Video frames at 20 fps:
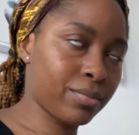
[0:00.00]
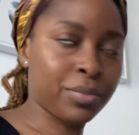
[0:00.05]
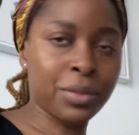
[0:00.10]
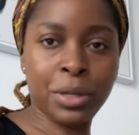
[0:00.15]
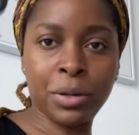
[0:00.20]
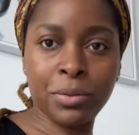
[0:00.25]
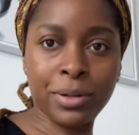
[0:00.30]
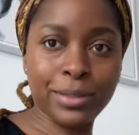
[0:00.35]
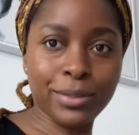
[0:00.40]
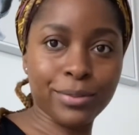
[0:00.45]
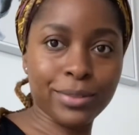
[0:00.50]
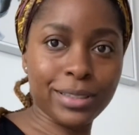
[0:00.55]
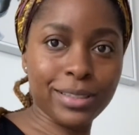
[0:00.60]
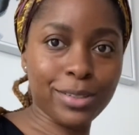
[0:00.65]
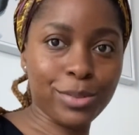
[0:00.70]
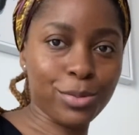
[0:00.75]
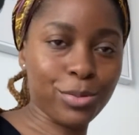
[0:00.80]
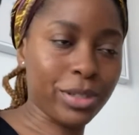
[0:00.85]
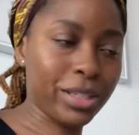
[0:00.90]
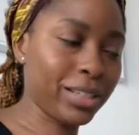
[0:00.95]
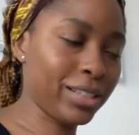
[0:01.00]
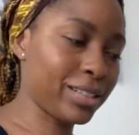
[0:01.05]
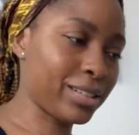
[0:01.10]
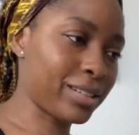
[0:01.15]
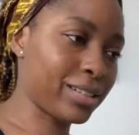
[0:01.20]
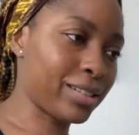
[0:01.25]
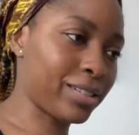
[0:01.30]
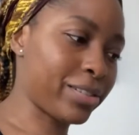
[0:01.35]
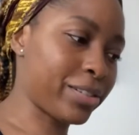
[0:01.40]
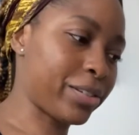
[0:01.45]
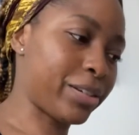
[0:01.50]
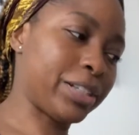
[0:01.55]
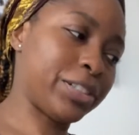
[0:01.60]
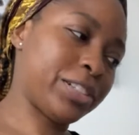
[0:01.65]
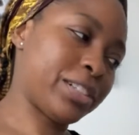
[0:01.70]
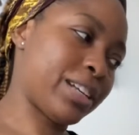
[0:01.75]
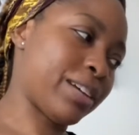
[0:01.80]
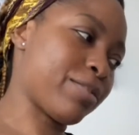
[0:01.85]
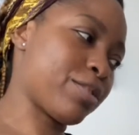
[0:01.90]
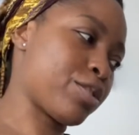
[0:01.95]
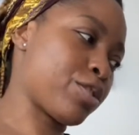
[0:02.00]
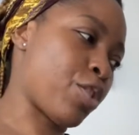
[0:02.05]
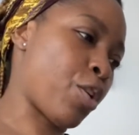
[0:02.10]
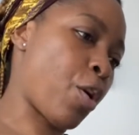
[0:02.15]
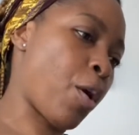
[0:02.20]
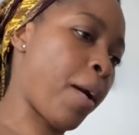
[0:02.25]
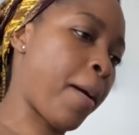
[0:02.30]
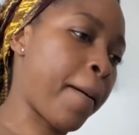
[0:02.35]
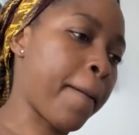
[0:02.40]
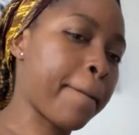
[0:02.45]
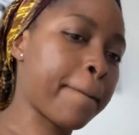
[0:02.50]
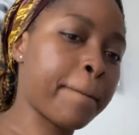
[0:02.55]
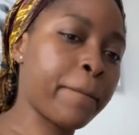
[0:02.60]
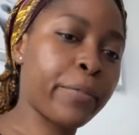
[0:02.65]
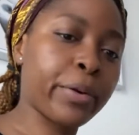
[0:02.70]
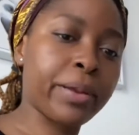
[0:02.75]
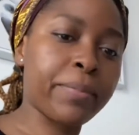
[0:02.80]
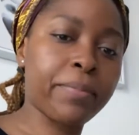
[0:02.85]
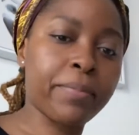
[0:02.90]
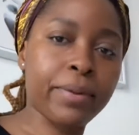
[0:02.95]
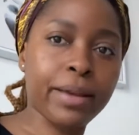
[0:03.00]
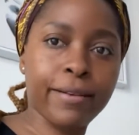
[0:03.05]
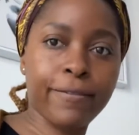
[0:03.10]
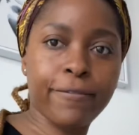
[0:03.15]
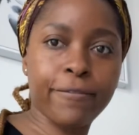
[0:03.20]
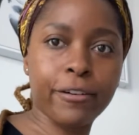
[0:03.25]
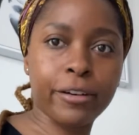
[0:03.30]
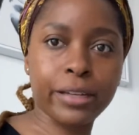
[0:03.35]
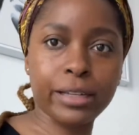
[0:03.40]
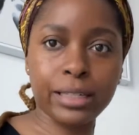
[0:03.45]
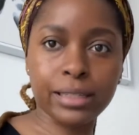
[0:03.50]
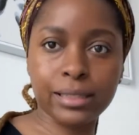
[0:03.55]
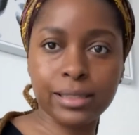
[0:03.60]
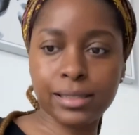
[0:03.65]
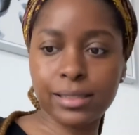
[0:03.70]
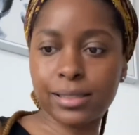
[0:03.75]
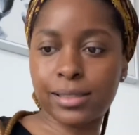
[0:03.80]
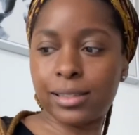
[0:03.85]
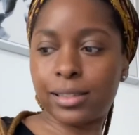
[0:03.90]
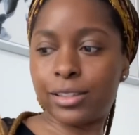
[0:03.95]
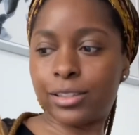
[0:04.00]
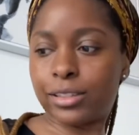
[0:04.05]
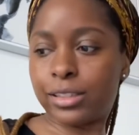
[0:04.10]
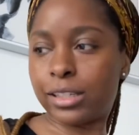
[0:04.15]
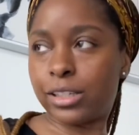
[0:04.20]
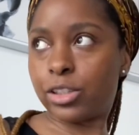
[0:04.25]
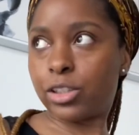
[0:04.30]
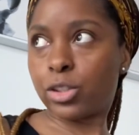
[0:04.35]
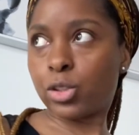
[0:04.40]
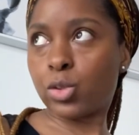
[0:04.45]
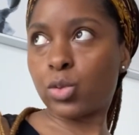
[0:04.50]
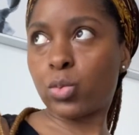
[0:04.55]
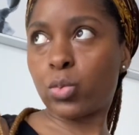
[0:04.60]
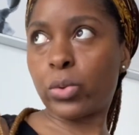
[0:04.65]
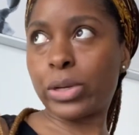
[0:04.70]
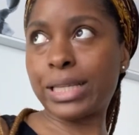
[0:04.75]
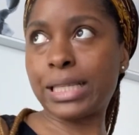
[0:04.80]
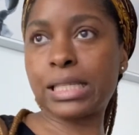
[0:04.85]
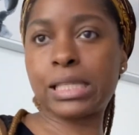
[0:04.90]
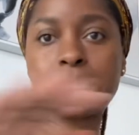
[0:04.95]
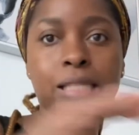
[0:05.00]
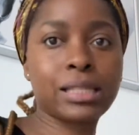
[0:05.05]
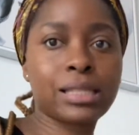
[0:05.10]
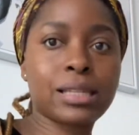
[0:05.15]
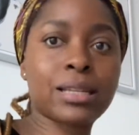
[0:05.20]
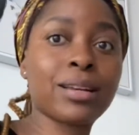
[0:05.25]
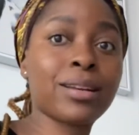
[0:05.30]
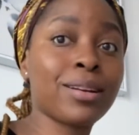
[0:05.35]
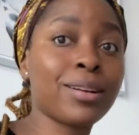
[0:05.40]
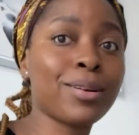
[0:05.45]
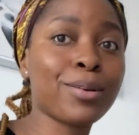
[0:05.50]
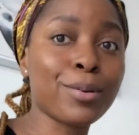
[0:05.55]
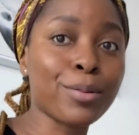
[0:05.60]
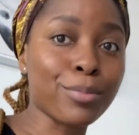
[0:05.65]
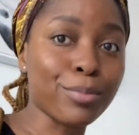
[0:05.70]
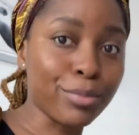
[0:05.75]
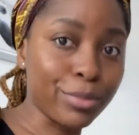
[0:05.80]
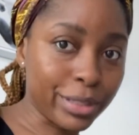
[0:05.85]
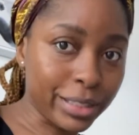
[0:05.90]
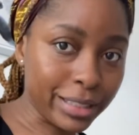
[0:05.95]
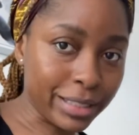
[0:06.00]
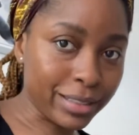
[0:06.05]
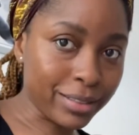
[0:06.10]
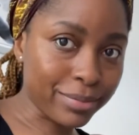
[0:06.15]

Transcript: one of these weeks, so I just have to prepare for it in order not to waste money.